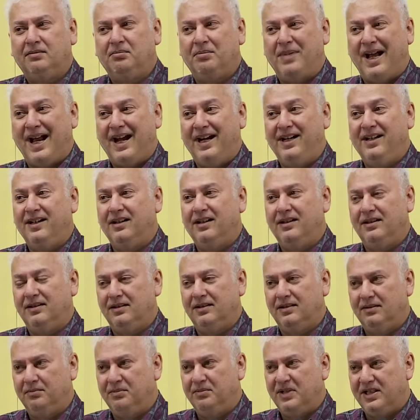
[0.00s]

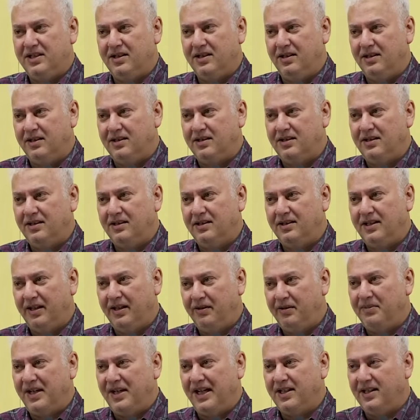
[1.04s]
manned missions. Can
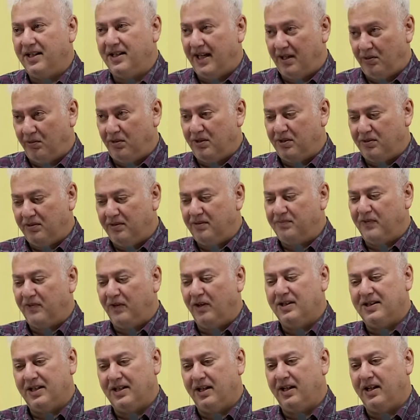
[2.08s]
you imagine? That also
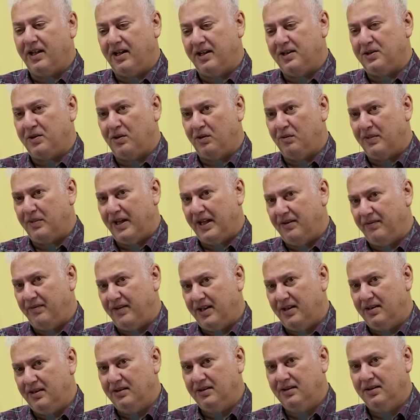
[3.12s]
falls under ISRO, by the
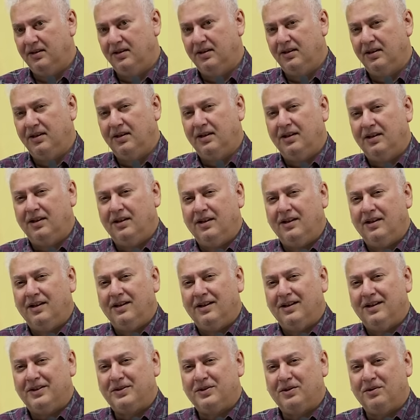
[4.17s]
way.
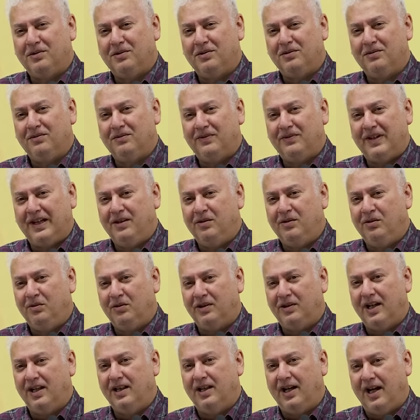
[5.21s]
So when you
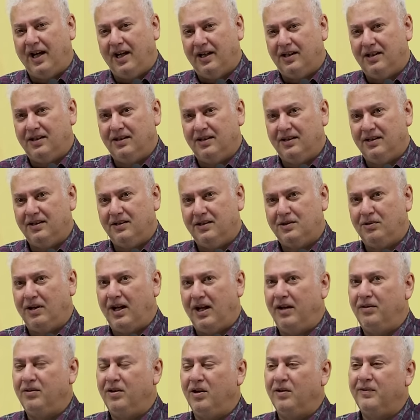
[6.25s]
look at that, so
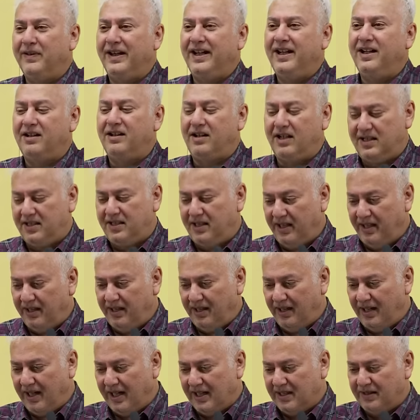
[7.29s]
I got very interested
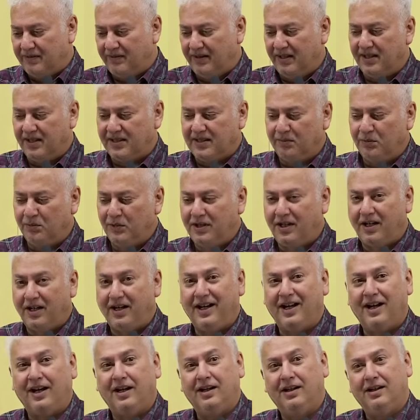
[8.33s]
in the last one, the
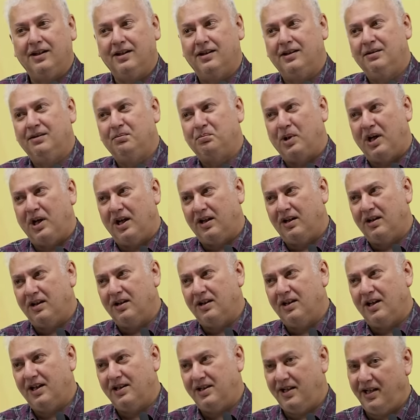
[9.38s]
Samudrayaan part.
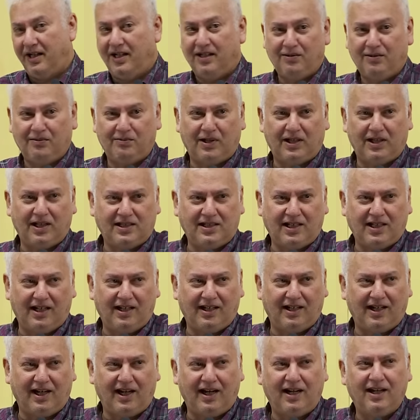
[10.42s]
I say, ye toh bahut achha
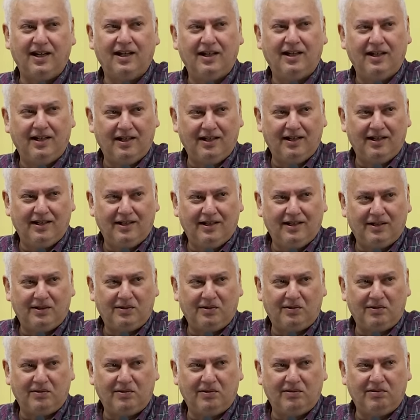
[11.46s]
lag raha hai.
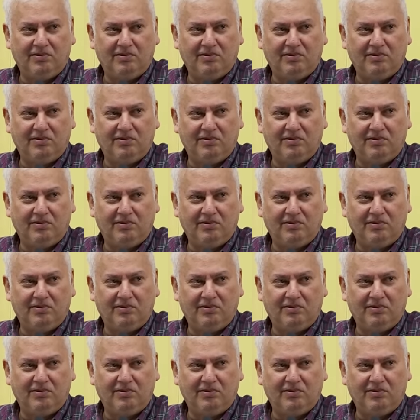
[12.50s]
To